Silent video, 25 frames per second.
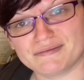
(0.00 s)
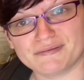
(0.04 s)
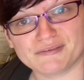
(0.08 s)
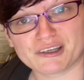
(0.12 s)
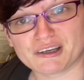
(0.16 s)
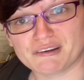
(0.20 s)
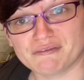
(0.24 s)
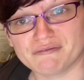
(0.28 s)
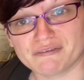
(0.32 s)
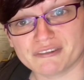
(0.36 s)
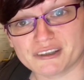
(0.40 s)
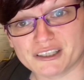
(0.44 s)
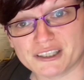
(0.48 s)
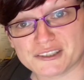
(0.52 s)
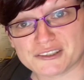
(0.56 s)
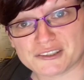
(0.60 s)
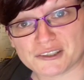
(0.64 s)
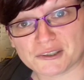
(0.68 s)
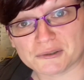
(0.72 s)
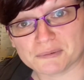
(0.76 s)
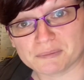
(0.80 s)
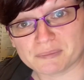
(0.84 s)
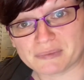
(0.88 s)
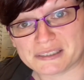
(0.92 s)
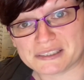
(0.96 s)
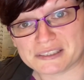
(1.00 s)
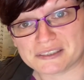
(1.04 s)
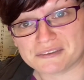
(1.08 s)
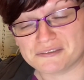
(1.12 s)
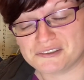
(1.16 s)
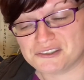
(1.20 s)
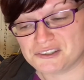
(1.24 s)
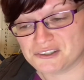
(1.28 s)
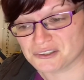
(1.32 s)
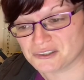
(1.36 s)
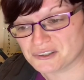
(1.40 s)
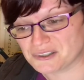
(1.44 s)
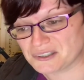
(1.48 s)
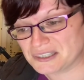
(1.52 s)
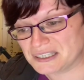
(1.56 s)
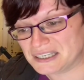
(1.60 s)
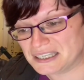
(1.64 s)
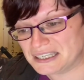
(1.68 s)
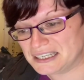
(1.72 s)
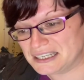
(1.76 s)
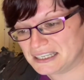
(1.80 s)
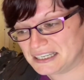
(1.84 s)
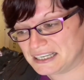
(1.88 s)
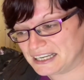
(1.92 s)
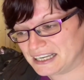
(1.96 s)
Convert old bits of junk.
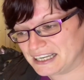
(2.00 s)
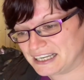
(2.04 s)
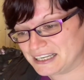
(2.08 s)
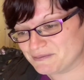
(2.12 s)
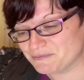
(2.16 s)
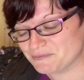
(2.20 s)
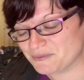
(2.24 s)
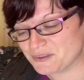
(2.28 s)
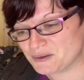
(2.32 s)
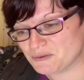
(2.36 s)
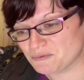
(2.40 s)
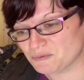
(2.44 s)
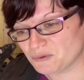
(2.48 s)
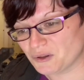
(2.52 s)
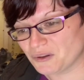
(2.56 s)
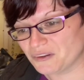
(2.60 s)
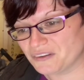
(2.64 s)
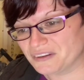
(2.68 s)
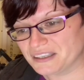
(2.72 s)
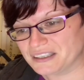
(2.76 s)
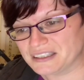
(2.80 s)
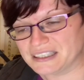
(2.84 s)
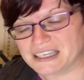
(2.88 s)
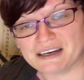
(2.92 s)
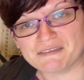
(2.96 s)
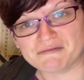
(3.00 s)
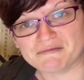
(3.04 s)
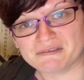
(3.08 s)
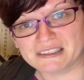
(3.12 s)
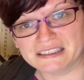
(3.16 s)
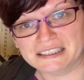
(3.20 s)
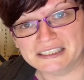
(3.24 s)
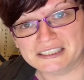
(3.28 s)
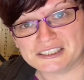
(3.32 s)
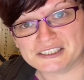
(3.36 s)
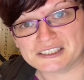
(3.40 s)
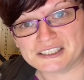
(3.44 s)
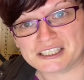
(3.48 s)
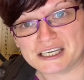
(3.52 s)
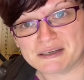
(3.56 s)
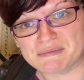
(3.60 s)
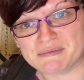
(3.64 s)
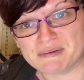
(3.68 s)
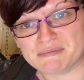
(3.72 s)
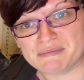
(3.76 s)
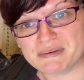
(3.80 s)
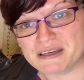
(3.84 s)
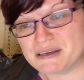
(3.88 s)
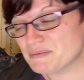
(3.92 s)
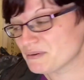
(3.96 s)
One thing that I'm really
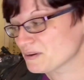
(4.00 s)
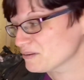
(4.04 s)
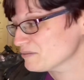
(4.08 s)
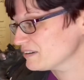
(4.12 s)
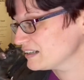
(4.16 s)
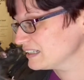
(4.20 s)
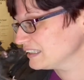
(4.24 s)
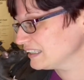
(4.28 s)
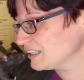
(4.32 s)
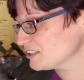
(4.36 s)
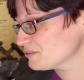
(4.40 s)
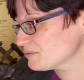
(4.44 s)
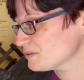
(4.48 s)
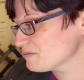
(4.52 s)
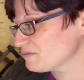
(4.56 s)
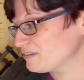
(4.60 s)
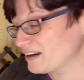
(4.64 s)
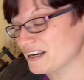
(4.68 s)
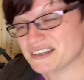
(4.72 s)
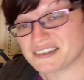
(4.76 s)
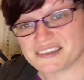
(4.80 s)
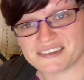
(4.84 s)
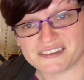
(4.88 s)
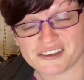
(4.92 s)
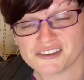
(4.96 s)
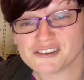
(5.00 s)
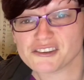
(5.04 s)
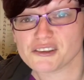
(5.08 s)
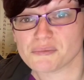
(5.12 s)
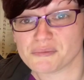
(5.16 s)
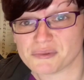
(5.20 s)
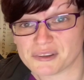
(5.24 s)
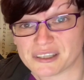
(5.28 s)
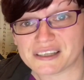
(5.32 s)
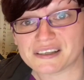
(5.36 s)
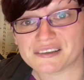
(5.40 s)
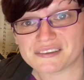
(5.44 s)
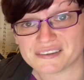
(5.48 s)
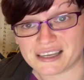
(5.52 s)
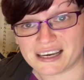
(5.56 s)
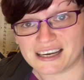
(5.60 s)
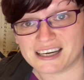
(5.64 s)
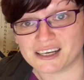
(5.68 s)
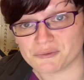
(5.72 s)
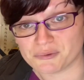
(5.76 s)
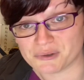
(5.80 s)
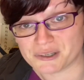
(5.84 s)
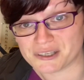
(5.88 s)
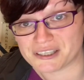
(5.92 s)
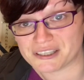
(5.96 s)
determined people realise with rats is there's some things that
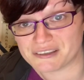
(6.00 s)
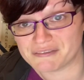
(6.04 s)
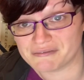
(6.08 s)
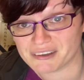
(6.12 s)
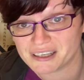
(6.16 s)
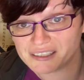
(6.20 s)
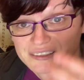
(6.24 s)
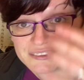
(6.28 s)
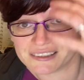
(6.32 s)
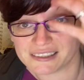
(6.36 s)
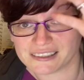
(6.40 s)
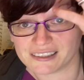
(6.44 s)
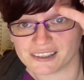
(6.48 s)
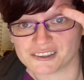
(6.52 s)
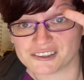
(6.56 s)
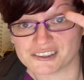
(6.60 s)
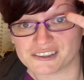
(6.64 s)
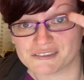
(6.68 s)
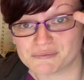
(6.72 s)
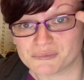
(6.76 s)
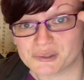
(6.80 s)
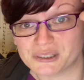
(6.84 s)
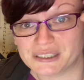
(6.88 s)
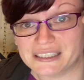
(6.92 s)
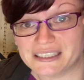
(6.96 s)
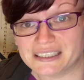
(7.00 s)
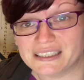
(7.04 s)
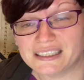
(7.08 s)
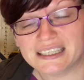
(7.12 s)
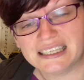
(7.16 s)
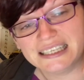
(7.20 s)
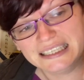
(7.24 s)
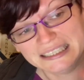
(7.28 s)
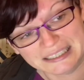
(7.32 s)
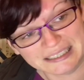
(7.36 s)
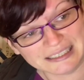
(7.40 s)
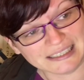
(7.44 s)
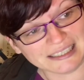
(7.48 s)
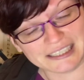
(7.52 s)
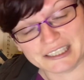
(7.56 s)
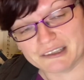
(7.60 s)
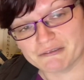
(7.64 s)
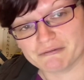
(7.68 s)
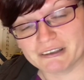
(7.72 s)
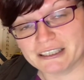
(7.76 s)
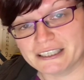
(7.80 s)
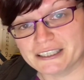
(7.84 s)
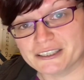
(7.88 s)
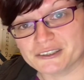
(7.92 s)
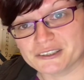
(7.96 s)
are worth investing lots of money in, like a
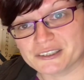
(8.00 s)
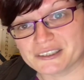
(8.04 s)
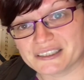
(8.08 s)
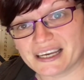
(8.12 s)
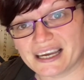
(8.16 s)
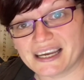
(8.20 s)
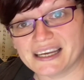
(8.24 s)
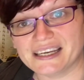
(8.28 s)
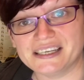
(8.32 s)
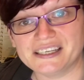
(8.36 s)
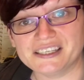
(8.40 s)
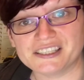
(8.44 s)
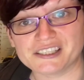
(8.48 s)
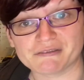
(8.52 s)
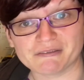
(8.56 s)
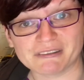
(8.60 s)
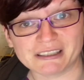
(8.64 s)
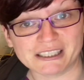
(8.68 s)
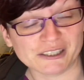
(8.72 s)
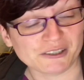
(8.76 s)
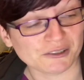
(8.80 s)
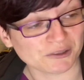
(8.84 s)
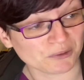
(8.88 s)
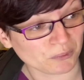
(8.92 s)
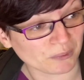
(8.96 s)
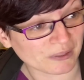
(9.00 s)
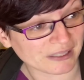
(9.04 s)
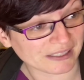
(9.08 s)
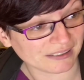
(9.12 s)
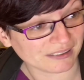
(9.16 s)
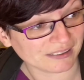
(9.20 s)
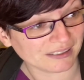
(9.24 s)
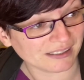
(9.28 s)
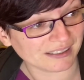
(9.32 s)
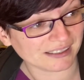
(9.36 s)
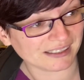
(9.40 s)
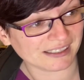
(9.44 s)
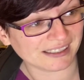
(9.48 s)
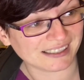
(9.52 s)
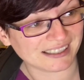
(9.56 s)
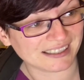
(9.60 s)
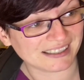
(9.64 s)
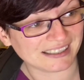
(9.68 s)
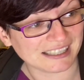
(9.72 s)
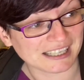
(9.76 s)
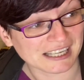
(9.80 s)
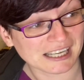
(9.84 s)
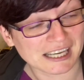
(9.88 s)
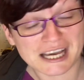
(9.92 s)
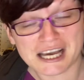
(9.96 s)
really good cage, a really good wheel, that kind of
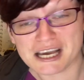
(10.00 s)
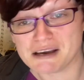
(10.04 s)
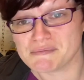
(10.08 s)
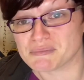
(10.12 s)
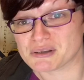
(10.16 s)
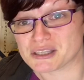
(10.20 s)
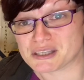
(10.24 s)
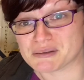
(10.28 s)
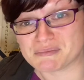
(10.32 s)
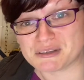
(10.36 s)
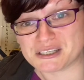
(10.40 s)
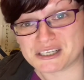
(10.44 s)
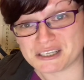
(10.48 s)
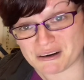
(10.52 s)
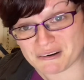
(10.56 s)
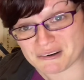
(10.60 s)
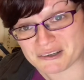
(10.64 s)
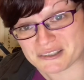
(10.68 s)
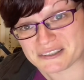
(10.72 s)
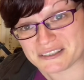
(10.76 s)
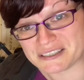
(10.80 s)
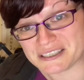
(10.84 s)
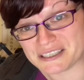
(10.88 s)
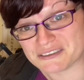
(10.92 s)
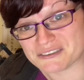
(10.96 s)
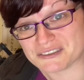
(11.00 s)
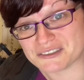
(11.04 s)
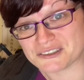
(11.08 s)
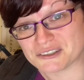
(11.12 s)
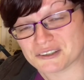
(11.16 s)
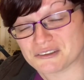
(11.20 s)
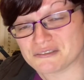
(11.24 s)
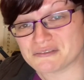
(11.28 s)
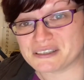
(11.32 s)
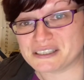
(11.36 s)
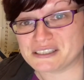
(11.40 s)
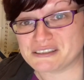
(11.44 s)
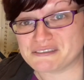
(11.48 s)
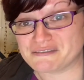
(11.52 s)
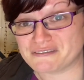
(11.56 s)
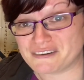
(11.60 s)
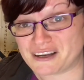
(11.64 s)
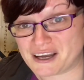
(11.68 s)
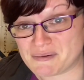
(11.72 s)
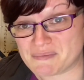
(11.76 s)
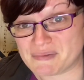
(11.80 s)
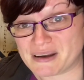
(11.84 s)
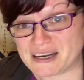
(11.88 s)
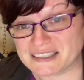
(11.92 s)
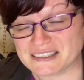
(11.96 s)
thing. But the majority of stuff is
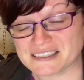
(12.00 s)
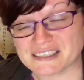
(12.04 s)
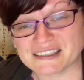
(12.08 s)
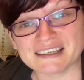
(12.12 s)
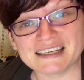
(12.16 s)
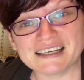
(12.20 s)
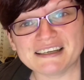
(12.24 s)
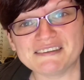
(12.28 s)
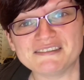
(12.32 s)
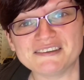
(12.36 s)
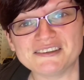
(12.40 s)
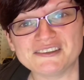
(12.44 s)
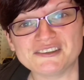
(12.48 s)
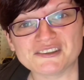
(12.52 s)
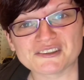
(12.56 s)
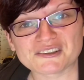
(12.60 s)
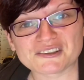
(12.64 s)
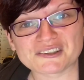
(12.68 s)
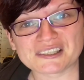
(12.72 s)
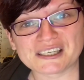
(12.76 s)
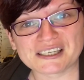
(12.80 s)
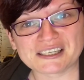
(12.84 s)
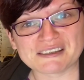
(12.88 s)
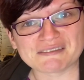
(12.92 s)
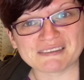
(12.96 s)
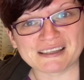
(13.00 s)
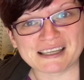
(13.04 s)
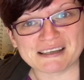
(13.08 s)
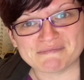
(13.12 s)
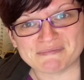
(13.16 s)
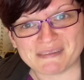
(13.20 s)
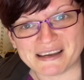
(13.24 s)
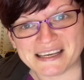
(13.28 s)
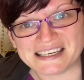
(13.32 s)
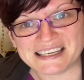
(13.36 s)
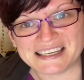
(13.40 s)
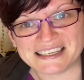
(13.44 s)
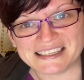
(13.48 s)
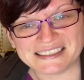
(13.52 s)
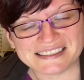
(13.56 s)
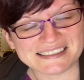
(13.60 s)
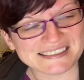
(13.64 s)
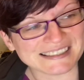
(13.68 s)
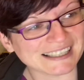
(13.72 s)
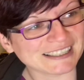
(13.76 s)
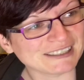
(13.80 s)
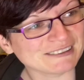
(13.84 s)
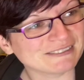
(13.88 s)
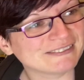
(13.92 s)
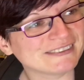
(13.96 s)
far better if you just kind of like make it
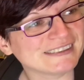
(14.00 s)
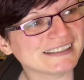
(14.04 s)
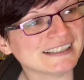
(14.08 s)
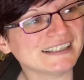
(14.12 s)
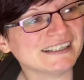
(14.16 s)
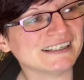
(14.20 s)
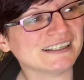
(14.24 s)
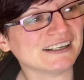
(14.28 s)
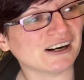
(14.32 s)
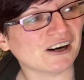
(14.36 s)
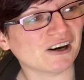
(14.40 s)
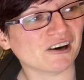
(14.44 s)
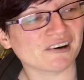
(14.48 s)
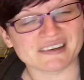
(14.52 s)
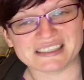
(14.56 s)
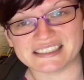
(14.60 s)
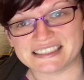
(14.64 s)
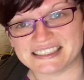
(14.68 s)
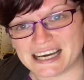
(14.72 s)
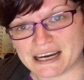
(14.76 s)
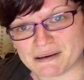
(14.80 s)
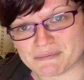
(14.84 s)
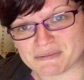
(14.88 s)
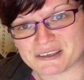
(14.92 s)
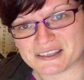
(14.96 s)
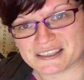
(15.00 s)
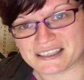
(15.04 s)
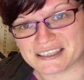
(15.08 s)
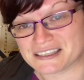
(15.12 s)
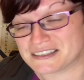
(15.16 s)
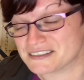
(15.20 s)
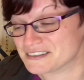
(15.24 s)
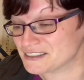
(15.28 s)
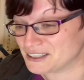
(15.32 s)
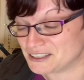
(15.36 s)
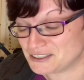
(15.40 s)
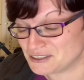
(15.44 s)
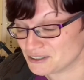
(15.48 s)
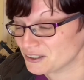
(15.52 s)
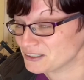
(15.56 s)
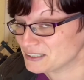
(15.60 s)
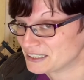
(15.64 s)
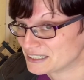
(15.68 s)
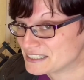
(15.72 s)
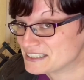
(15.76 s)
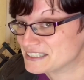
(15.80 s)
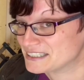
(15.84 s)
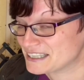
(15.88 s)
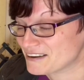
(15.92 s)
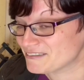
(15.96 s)
yourself, or adapt things that are not
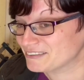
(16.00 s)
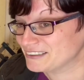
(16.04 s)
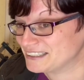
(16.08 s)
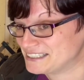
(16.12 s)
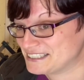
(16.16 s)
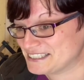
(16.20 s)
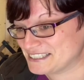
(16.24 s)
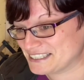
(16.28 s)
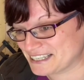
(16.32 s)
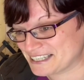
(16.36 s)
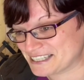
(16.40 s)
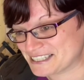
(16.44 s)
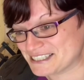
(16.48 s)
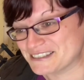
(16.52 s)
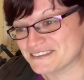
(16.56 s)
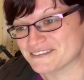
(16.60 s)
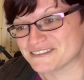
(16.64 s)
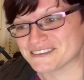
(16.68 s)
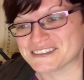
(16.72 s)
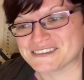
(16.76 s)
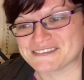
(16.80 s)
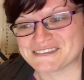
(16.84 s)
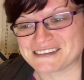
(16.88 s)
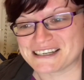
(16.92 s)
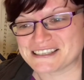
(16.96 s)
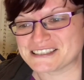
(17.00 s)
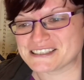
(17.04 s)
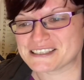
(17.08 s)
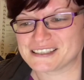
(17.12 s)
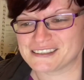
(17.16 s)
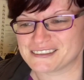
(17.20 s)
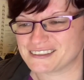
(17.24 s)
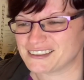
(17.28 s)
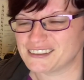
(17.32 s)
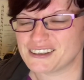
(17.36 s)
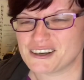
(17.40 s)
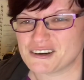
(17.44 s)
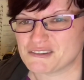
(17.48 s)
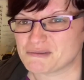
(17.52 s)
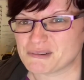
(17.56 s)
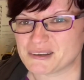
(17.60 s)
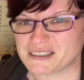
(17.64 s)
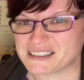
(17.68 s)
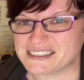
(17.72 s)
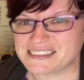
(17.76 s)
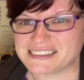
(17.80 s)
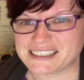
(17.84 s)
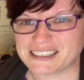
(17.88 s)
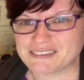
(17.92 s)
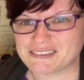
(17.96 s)
necessarily designed for rats, because a lot of what
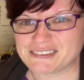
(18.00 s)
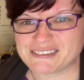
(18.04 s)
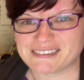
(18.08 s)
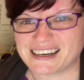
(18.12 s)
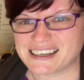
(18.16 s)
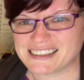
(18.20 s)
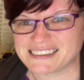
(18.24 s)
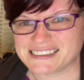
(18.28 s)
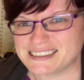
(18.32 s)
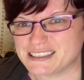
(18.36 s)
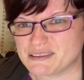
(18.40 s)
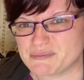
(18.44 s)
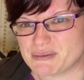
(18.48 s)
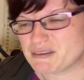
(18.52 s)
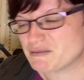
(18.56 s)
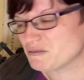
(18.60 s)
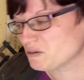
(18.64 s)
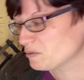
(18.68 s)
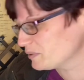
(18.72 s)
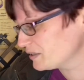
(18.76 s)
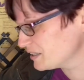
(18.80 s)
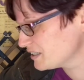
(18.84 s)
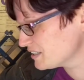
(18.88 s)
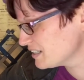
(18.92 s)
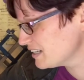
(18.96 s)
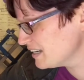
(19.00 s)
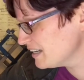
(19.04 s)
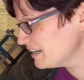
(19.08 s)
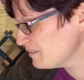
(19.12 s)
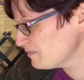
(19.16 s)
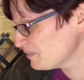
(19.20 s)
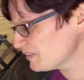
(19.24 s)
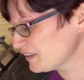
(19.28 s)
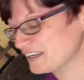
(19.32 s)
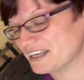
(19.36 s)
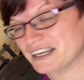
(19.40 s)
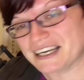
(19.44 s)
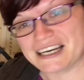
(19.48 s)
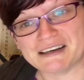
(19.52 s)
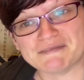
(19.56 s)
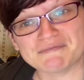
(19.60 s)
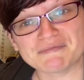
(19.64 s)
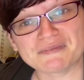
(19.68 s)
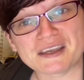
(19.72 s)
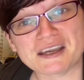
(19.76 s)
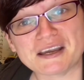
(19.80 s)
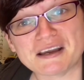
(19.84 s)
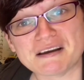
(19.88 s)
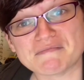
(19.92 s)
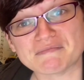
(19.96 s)
they sell for rats is a bit rubbish.
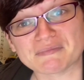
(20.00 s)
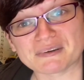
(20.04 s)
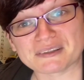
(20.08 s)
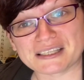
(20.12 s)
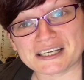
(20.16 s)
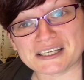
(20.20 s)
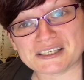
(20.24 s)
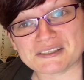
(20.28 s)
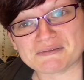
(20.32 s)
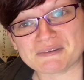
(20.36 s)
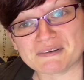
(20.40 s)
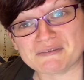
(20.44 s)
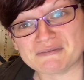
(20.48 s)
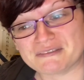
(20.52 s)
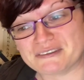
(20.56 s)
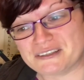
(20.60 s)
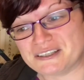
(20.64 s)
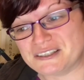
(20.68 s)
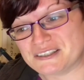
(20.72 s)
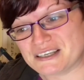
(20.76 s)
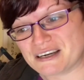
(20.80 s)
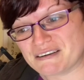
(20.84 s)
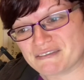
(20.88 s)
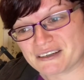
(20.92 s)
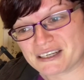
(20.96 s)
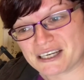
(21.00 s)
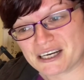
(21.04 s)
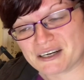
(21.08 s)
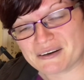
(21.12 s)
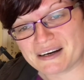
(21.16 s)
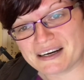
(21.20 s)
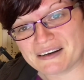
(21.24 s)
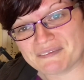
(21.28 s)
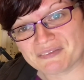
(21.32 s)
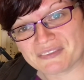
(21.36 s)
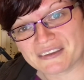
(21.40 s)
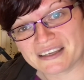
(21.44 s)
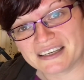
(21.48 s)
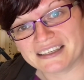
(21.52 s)
But that's one for you to have a go at.